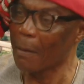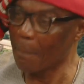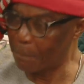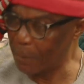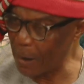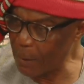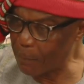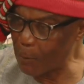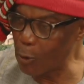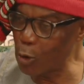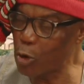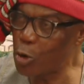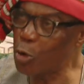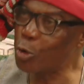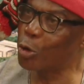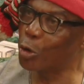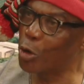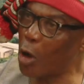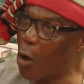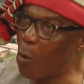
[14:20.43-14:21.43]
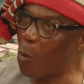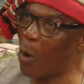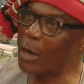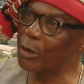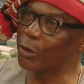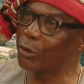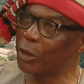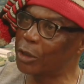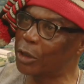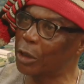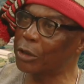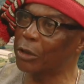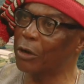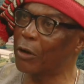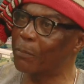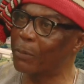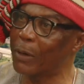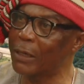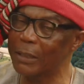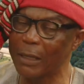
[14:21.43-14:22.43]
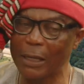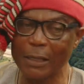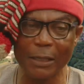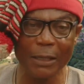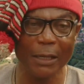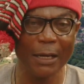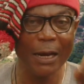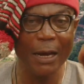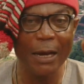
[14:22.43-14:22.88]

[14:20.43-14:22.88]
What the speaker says: People who do not want the rotational presidency